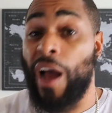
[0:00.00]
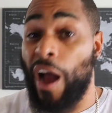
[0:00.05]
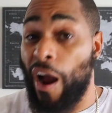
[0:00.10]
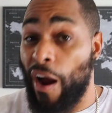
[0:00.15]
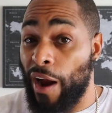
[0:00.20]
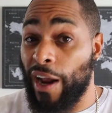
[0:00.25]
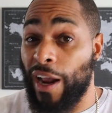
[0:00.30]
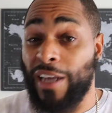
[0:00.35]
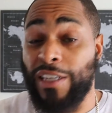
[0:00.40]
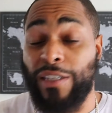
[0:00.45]
All
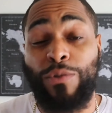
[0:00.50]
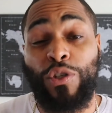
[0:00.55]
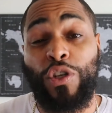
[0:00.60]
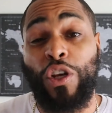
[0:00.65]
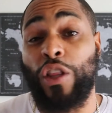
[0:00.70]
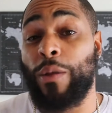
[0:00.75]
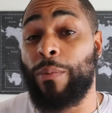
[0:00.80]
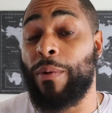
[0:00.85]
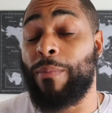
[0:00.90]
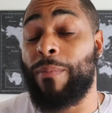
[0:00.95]
right, guys, let me show you a
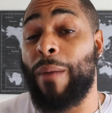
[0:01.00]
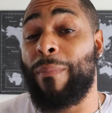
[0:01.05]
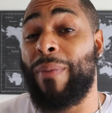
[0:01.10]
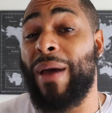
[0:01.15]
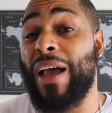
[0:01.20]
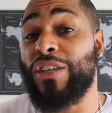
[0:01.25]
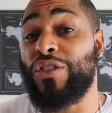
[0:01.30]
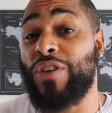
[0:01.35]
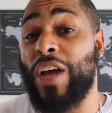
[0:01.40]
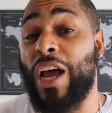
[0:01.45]
little bit of my
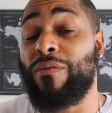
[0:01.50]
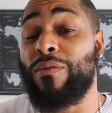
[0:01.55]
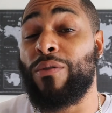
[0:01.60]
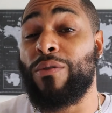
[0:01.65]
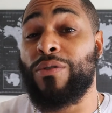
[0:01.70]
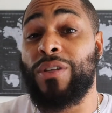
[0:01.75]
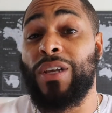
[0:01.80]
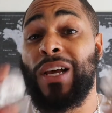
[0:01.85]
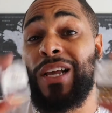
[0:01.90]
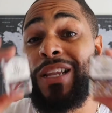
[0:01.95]
past
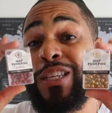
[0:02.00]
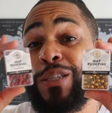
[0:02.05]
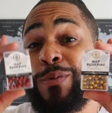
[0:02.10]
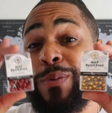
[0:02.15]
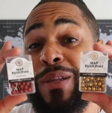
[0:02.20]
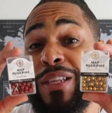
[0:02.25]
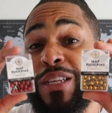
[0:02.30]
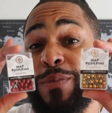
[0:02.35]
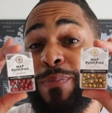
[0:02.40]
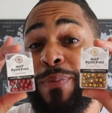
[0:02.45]
travels. Let's
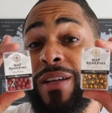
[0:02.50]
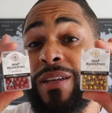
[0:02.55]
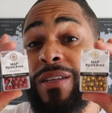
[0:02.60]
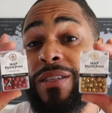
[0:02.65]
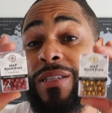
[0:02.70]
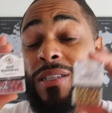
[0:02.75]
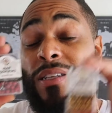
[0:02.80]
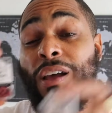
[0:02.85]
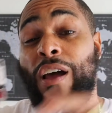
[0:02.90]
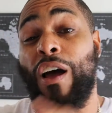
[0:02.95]
put these
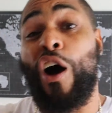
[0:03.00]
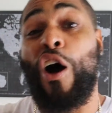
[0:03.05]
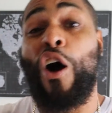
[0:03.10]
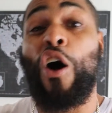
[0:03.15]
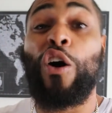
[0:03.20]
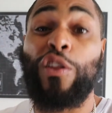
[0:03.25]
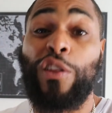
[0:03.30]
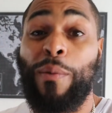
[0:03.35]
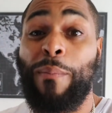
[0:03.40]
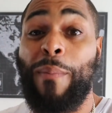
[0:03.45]
pens
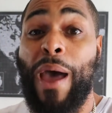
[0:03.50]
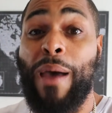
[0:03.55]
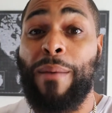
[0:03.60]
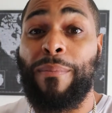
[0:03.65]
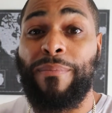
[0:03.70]
on the map.